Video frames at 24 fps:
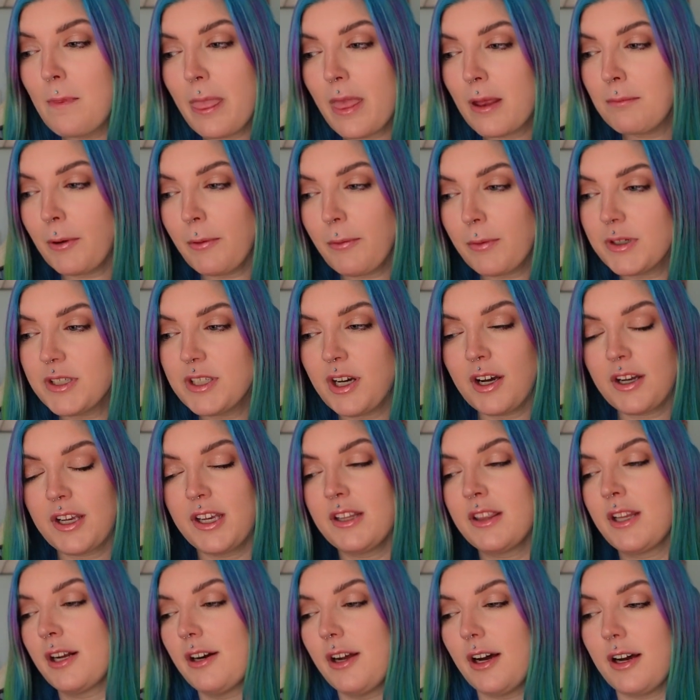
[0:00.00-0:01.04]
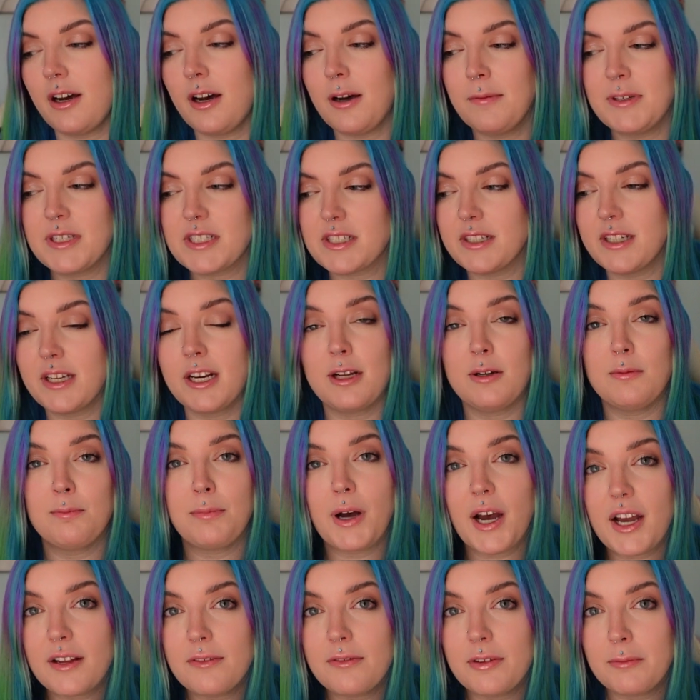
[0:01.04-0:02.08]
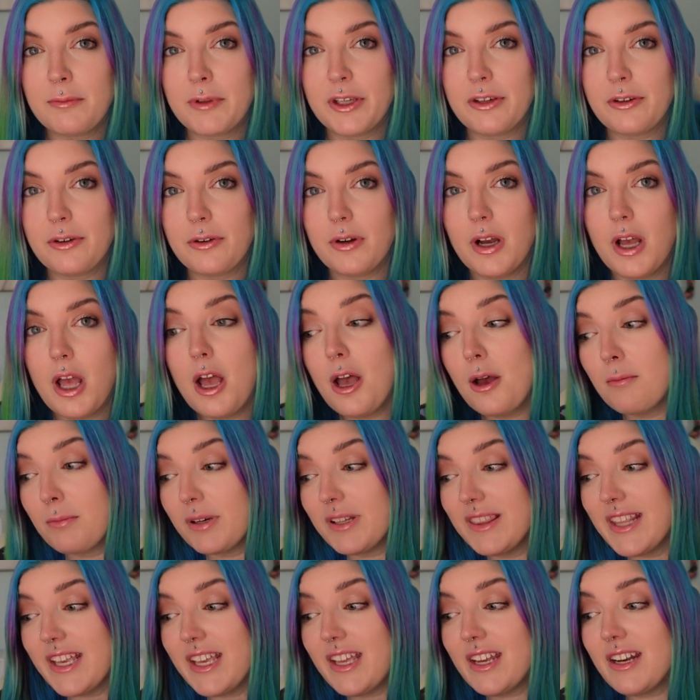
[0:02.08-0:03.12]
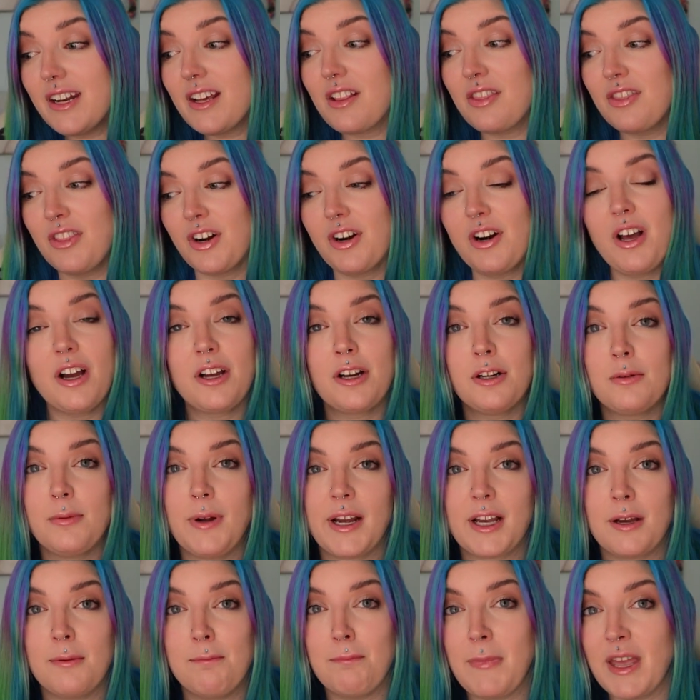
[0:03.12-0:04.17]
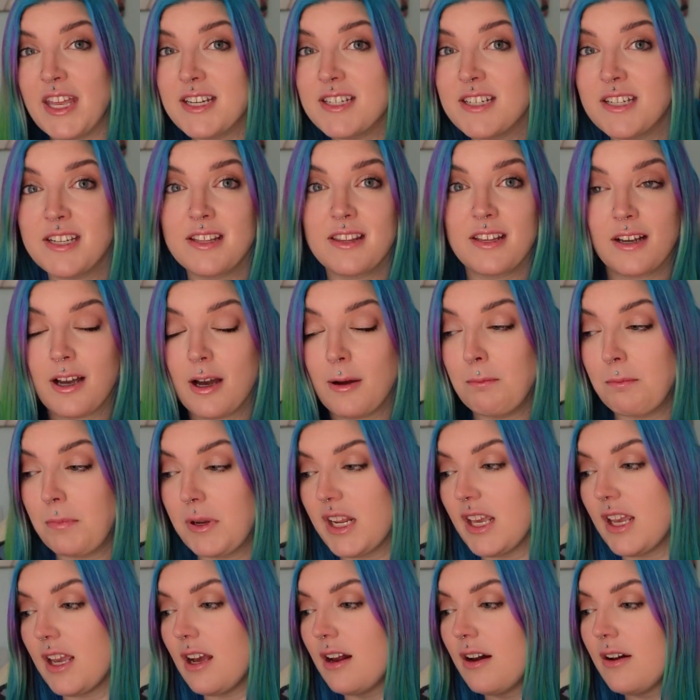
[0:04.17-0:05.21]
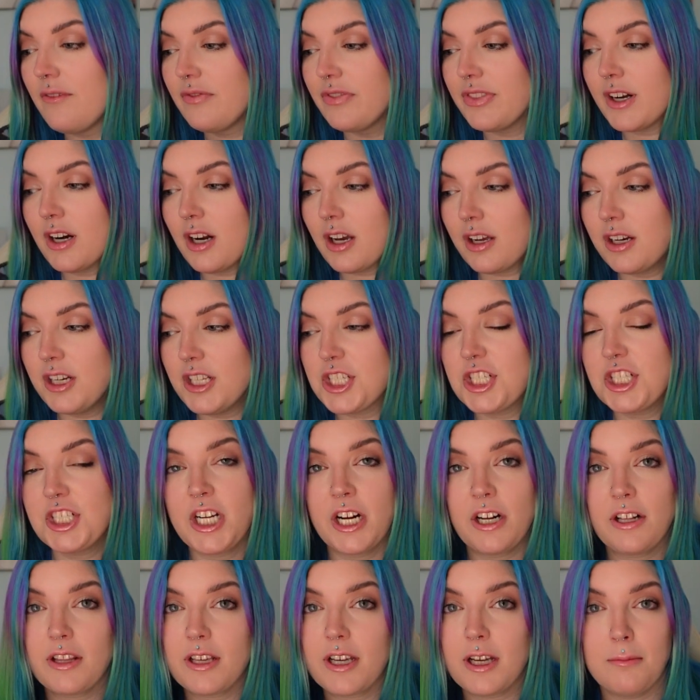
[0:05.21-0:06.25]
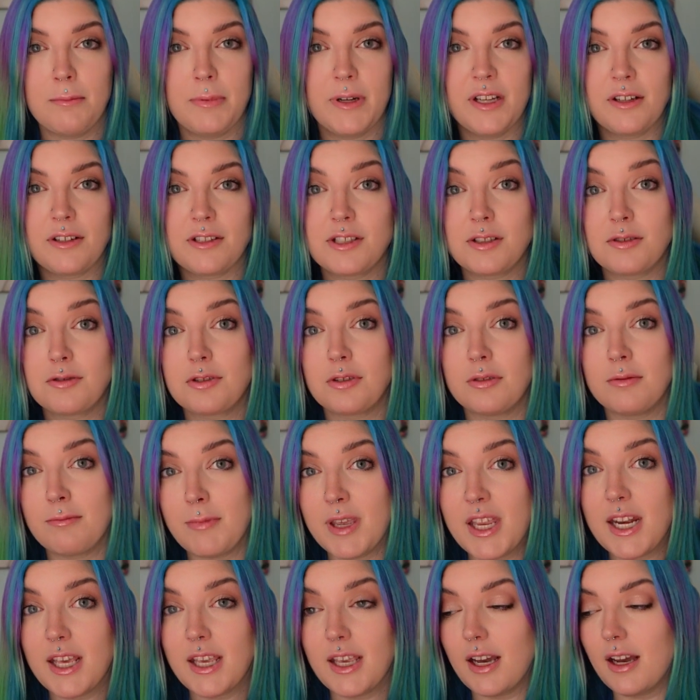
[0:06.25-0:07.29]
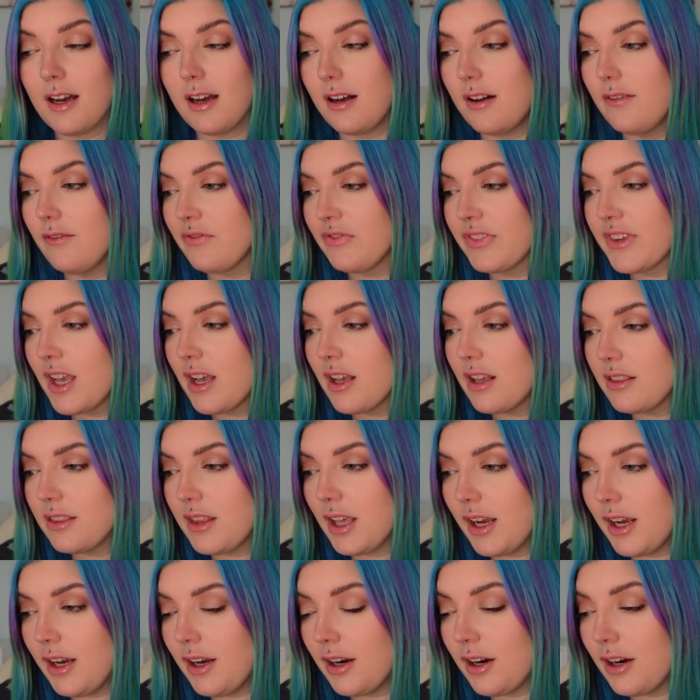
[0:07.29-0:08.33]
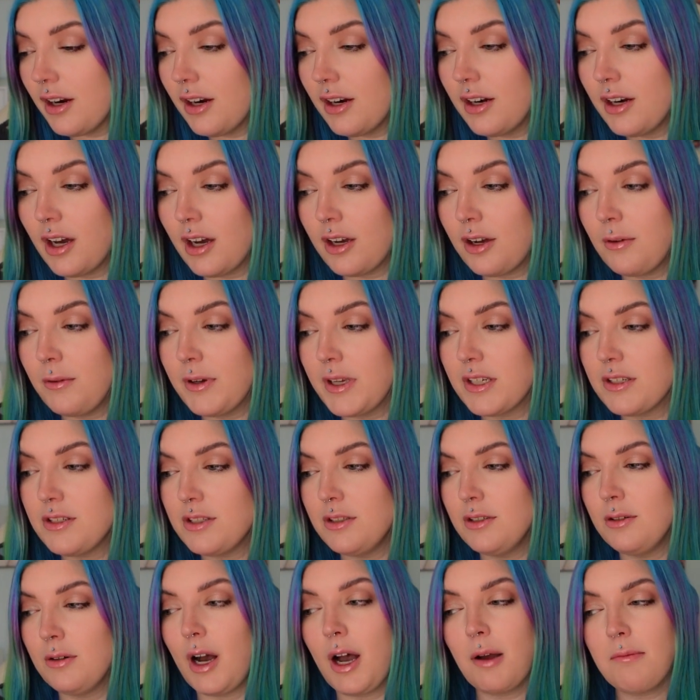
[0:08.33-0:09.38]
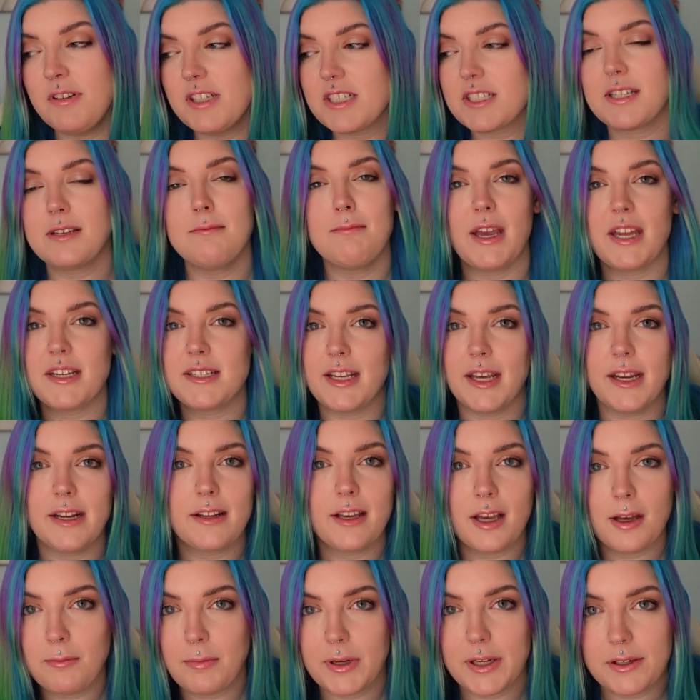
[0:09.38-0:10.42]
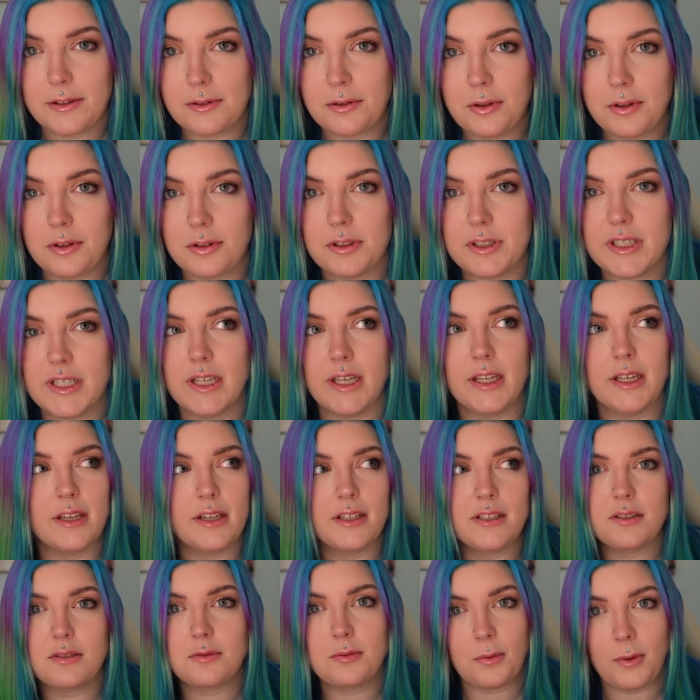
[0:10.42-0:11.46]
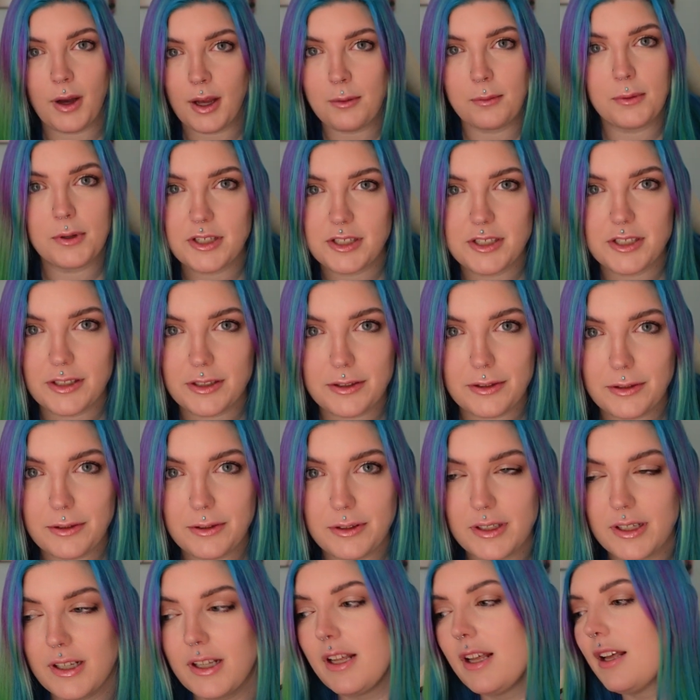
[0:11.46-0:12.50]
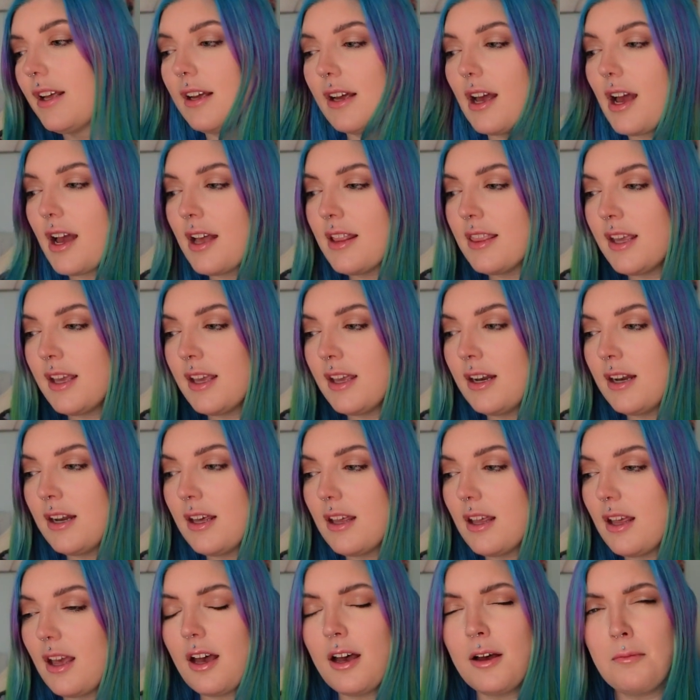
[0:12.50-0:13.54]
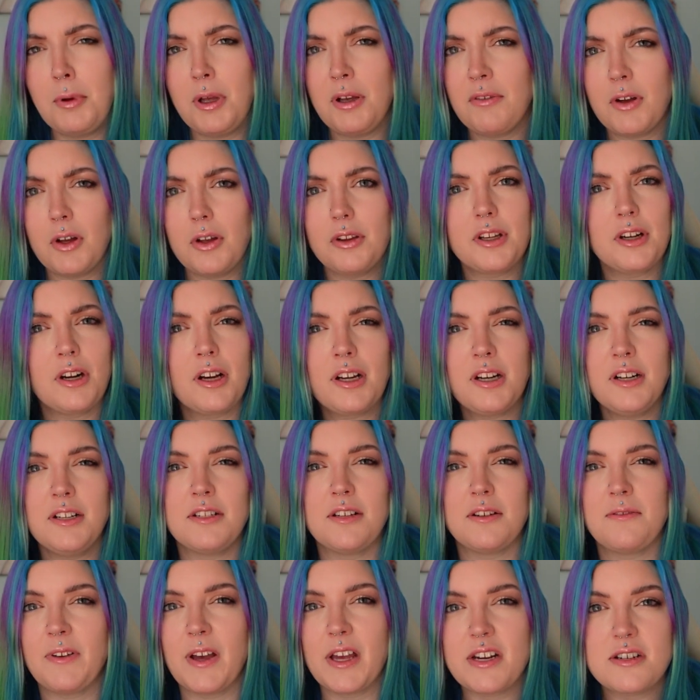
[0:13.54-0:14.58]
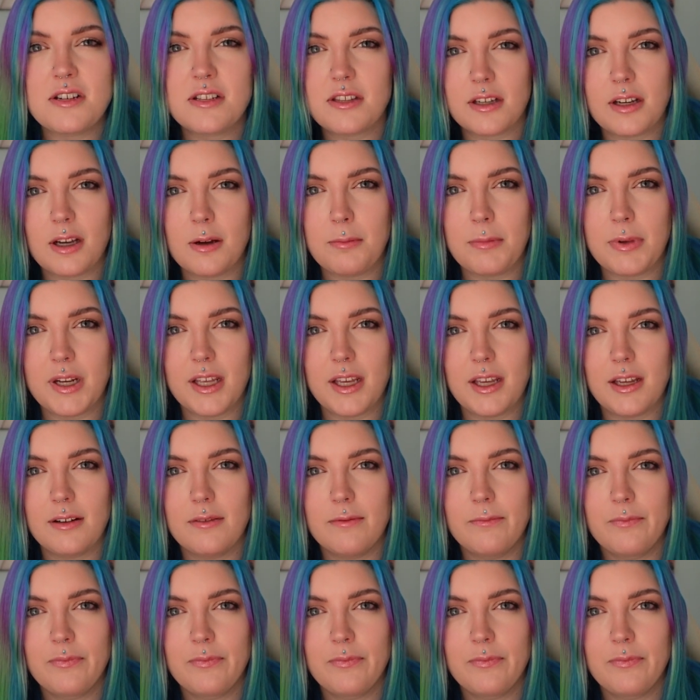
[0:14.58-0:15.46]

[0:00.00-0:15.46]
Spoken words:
But we're talking they're not obviously going to buy from you. But then they're not going to recommend the company. They're not going to share the company on social media. They're not going to obviously maintain company loyalty, because why would you? And then above all, they're not going to defend the company.